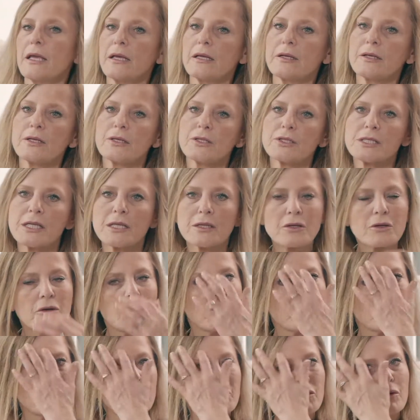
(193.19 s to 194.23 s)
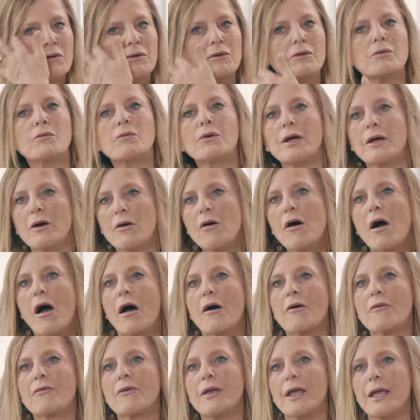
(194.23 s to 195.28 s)
the silicone will wear
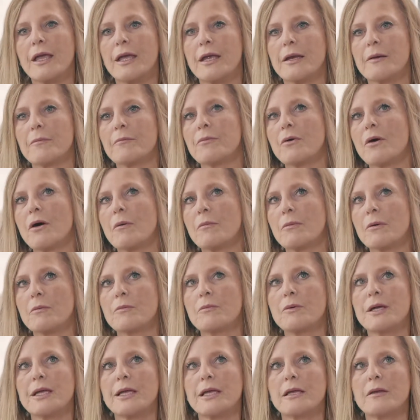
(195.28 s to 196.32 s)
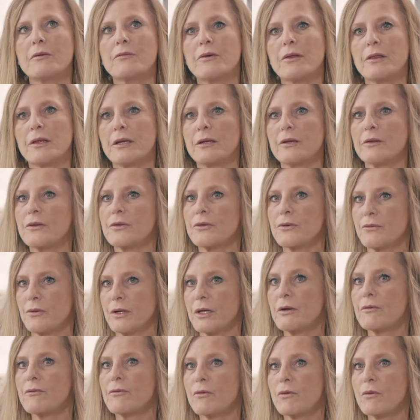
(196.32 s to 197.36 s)
off, and probably within
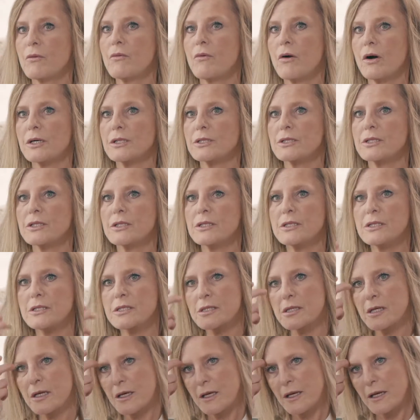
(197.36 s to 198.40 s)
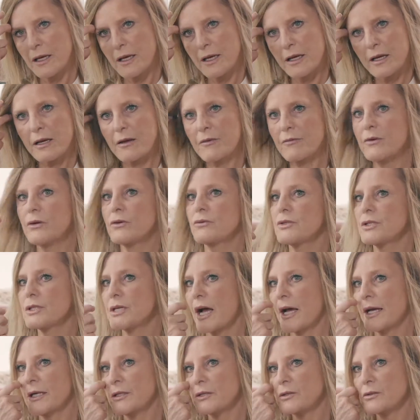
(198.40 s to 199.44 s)
3 or 4 washes, it have no
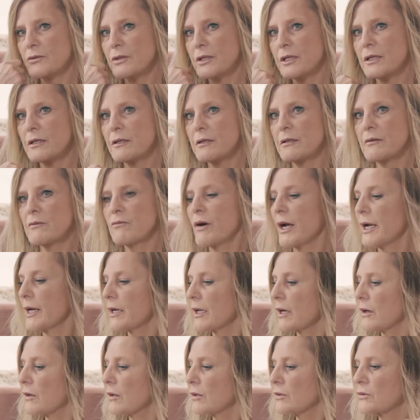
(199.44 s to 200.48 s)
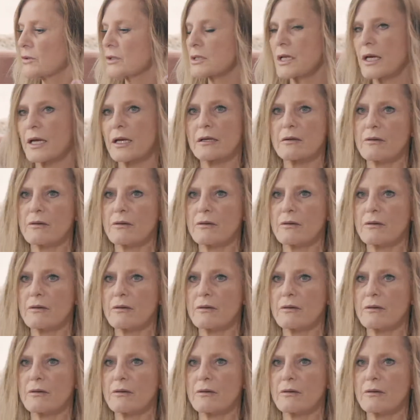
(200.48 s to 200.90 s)
shine to it. Right now it looks like,